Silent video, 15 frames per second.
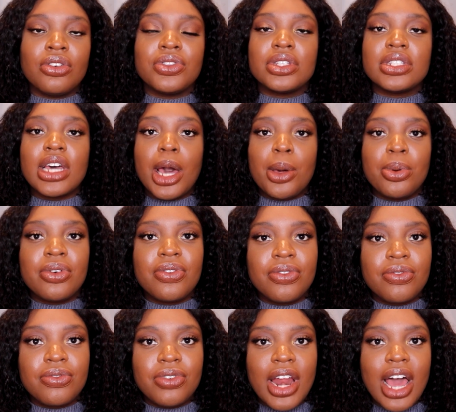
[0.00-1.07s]
of the type of
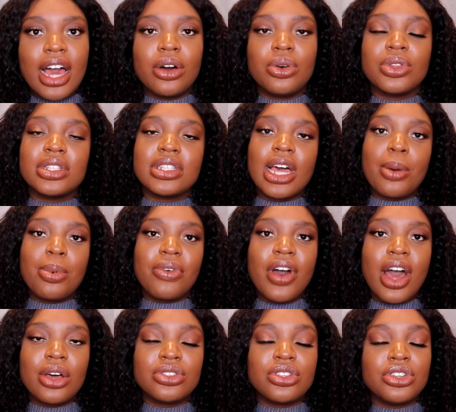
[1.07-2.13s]
flat or the type of
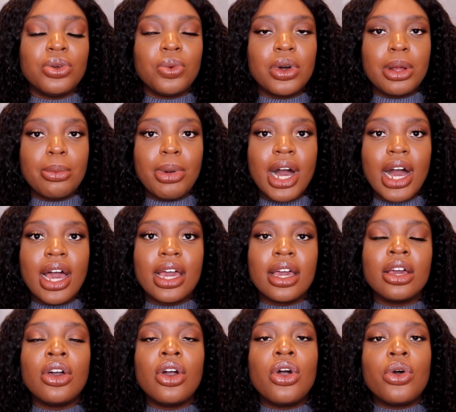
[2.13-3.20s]
house that you want to buy,